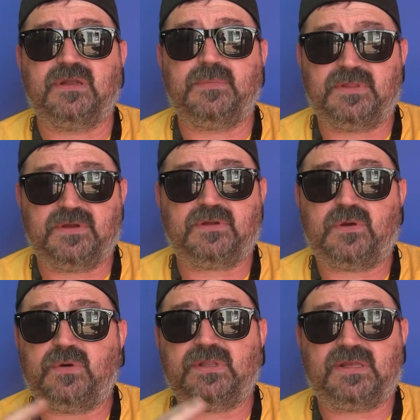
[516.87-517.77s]
I mean, they're
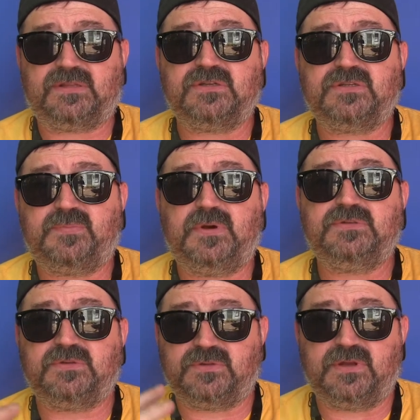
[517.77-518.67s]
going like they're
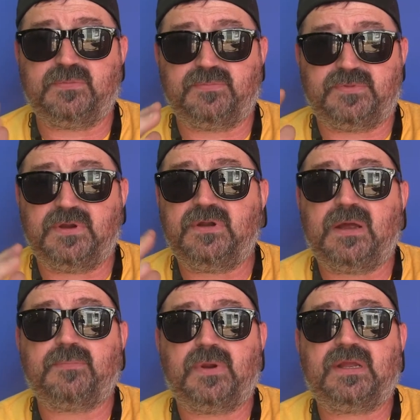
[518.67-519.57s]
supposed to. They're, they're
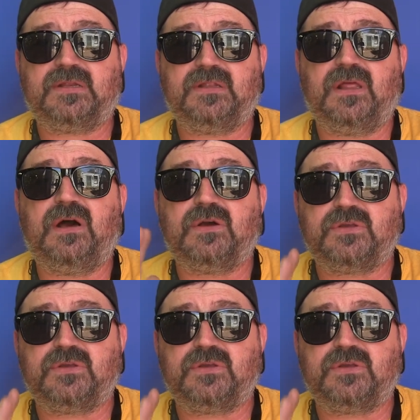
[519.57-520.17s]
not breaking the law.